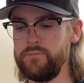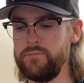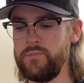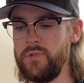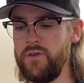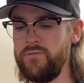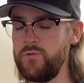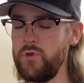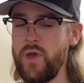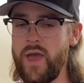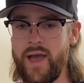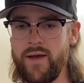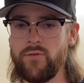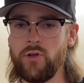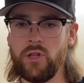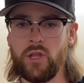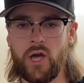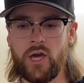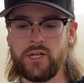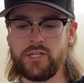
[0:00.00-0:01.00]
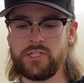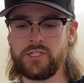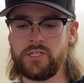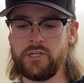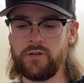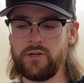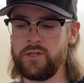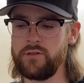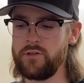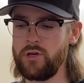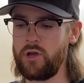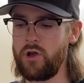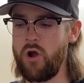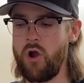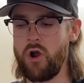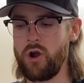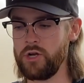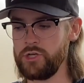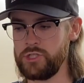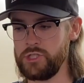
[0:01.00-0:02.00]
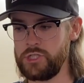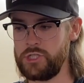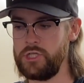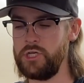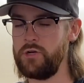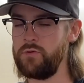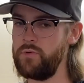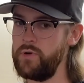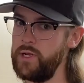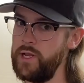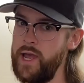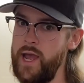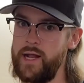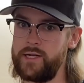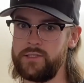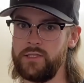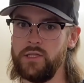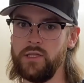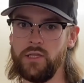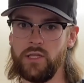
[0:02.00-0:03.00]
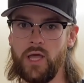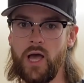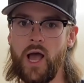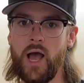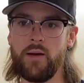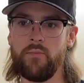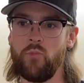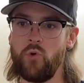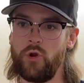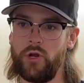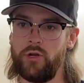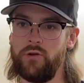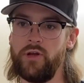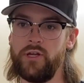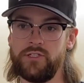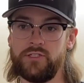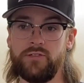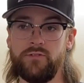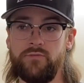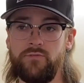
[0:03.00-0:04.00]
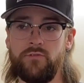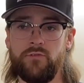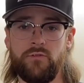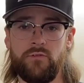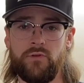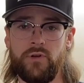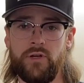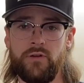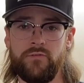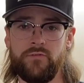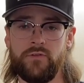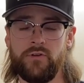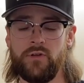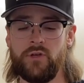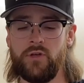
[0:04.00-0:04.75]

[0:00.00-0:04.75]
if you have a lot of steering, the car is just going to react a lot more aggressive to the rough.